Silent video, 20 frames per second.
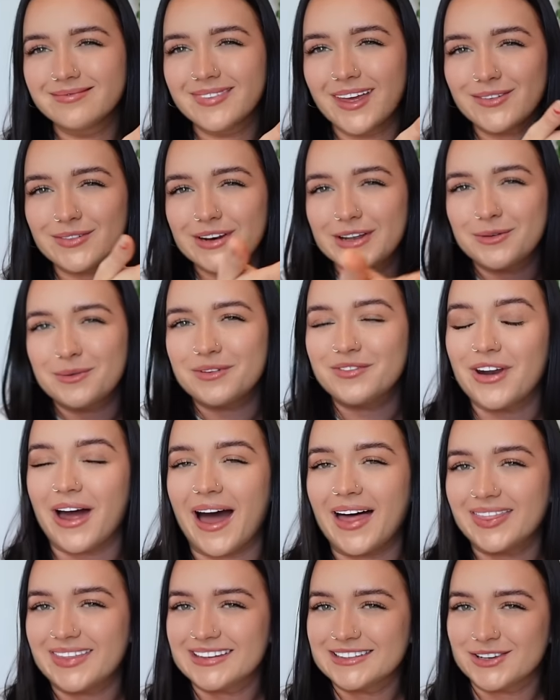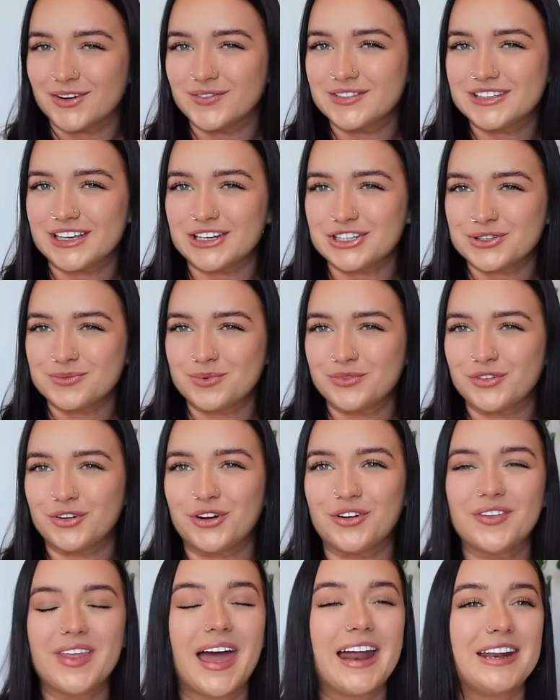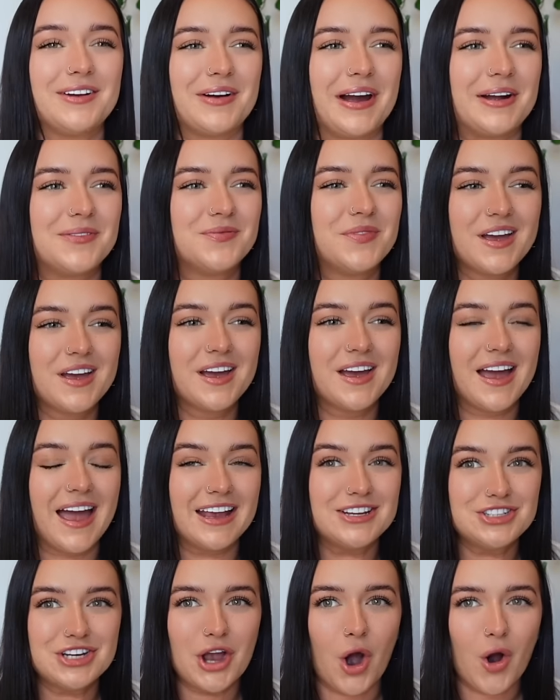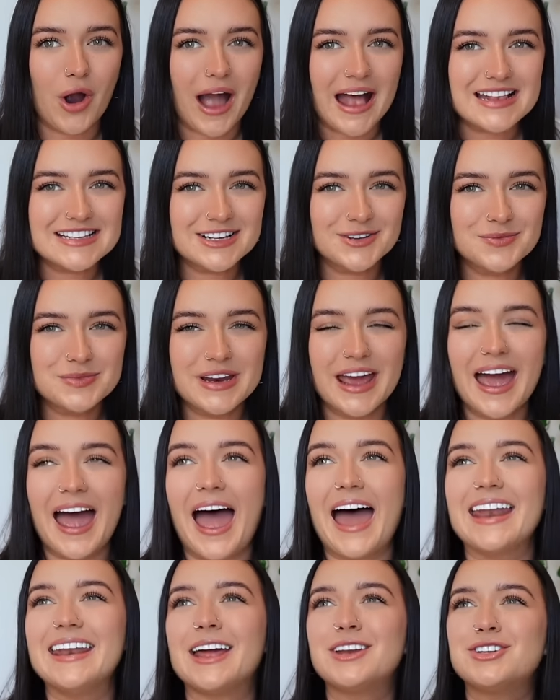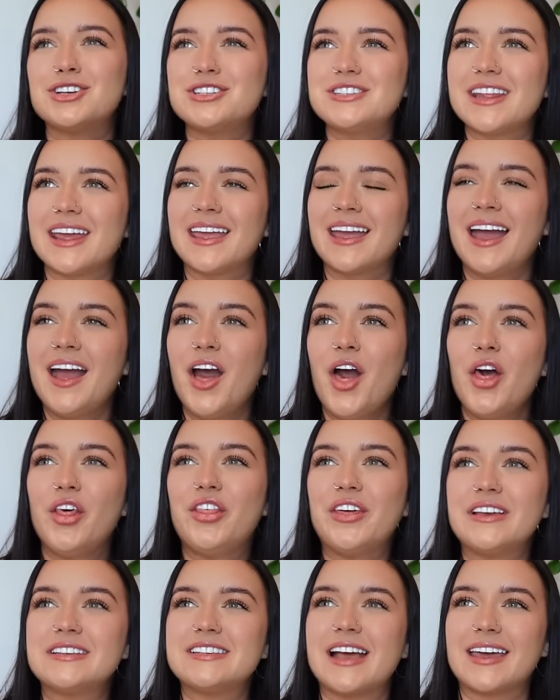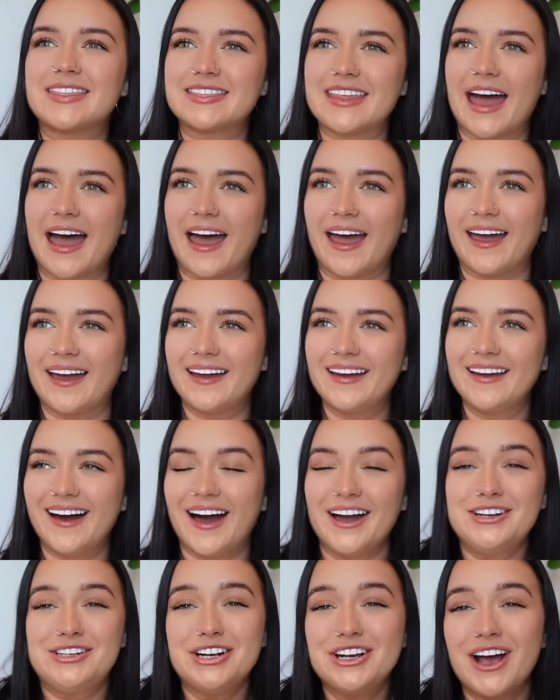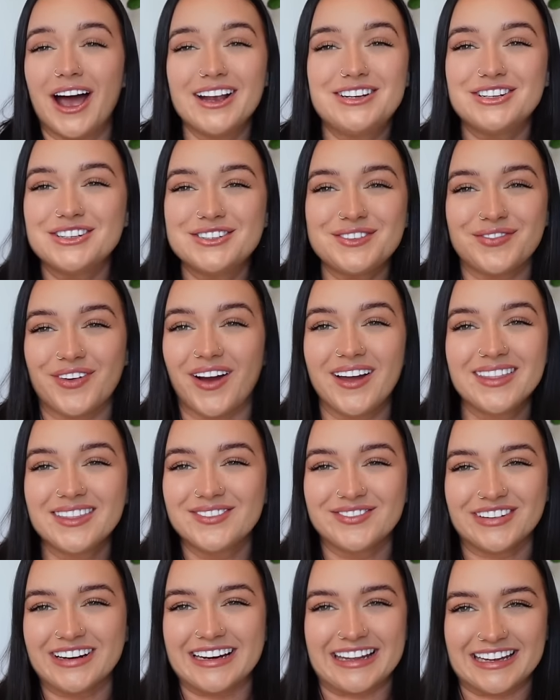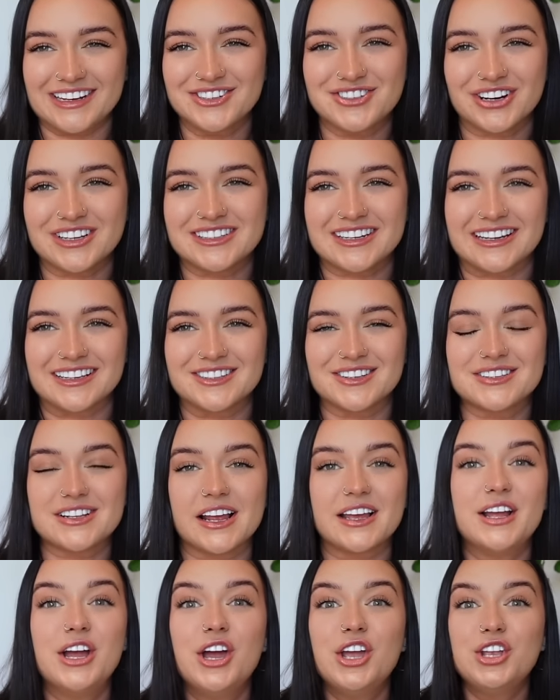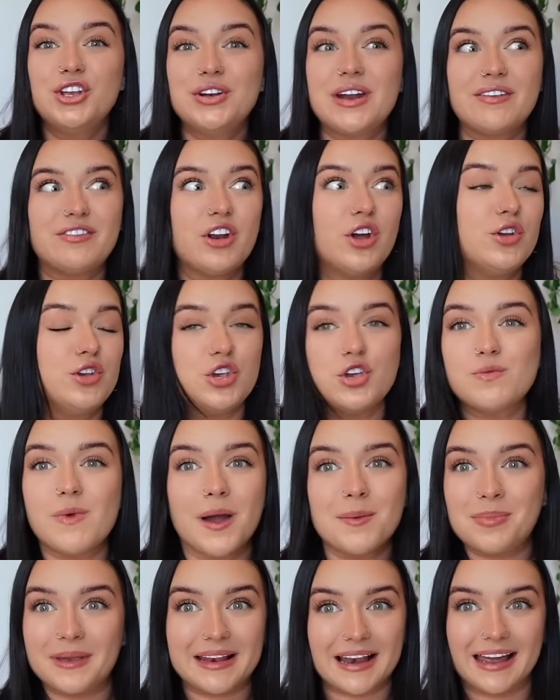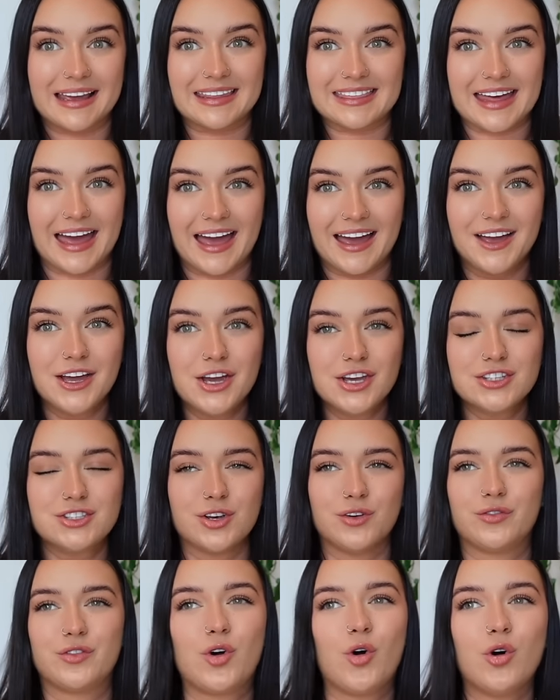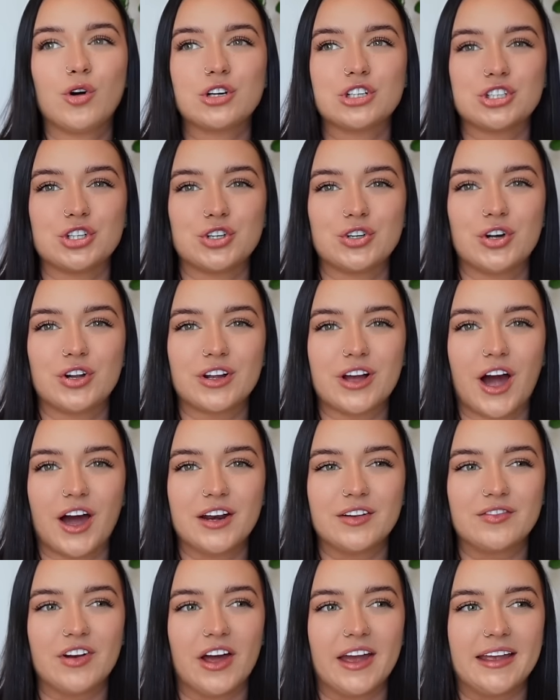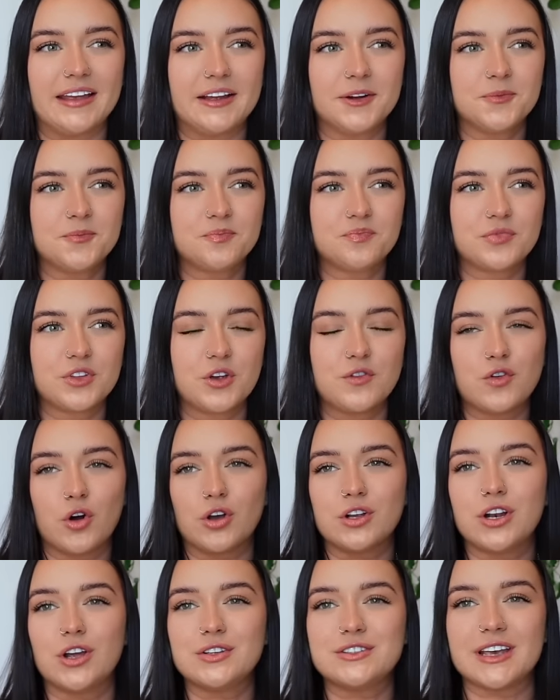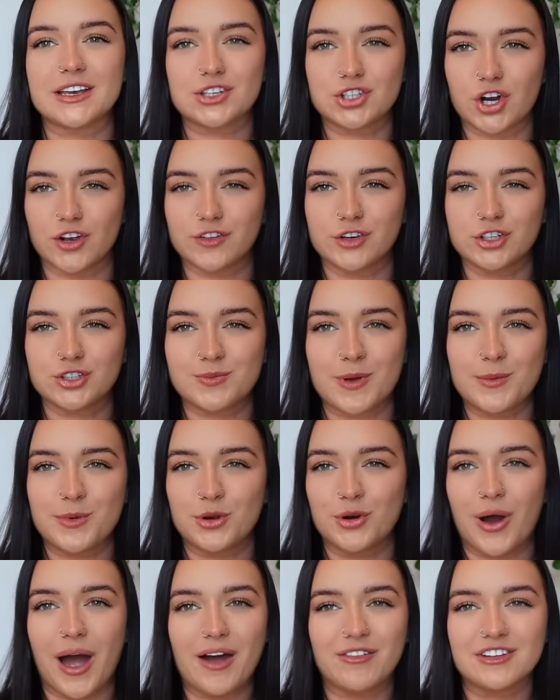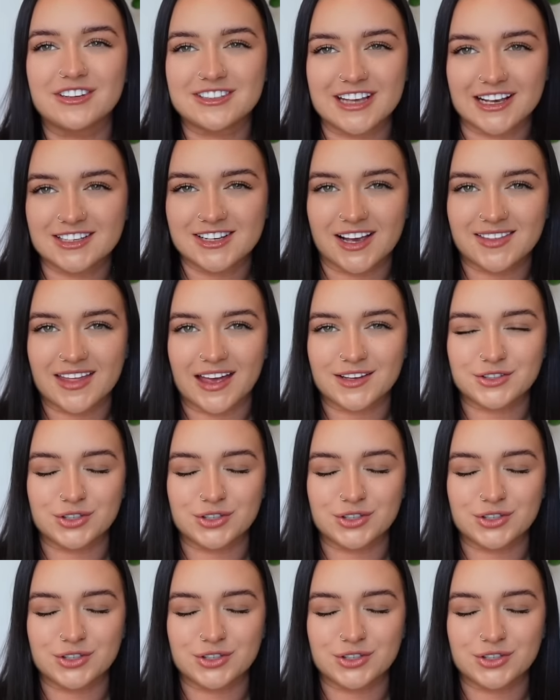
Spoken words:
I feel like we've not had this conversation before. Anyway. And I just think things like that, I just find them really interesting. So it's like, you never know, you might be like that. So of course you're not kind of like, you've got a low sex drive because maybe you're not having sex like that.